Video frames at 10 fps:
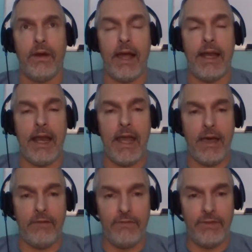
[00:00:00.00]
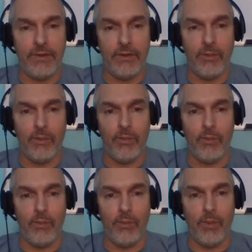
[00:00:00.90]
I left
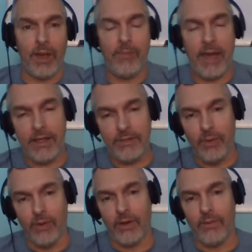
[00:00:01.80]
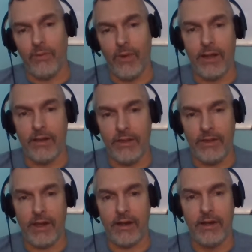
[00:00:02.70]
my passport wallet
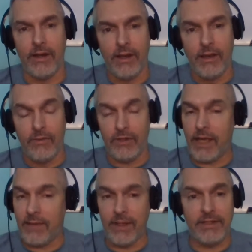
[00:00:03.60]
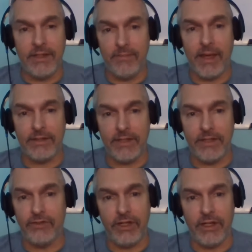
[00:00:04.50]
there, which had my C-PASS-C
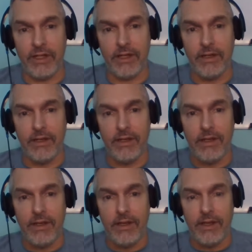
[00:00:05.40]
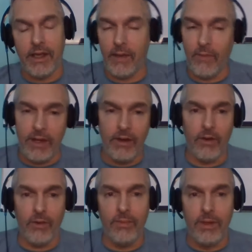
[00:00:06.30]
Treaty in it. And I went
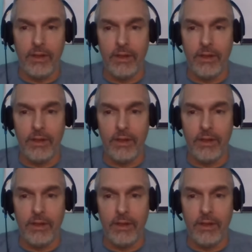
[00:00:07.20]
home.